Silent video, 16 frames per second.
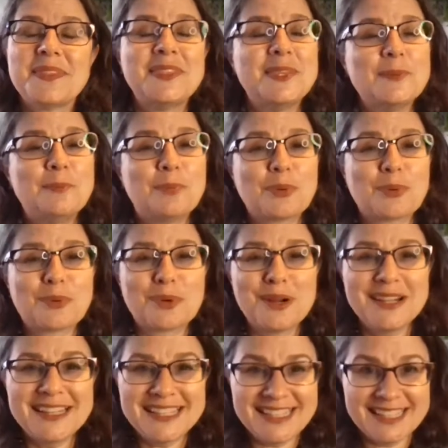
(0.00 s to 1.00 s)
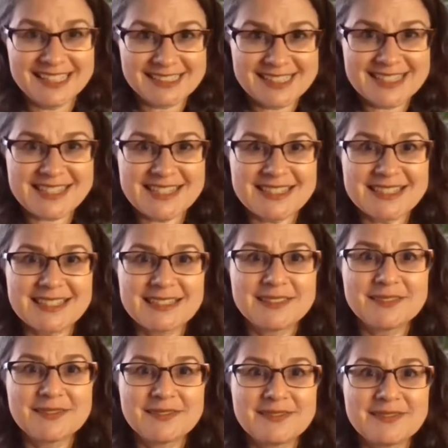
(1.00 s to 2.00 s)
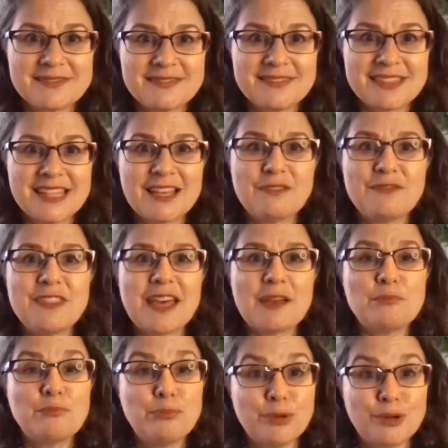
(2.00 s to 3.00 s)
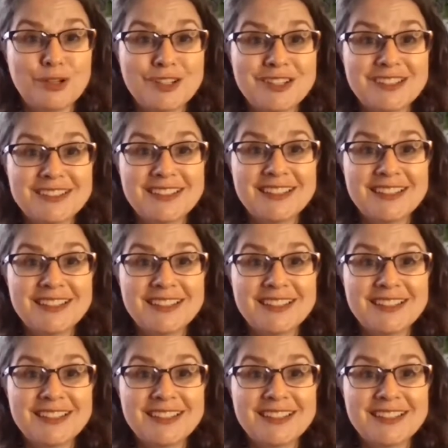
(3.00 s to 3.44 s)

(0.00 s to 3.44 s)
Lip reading: the brilliance of that book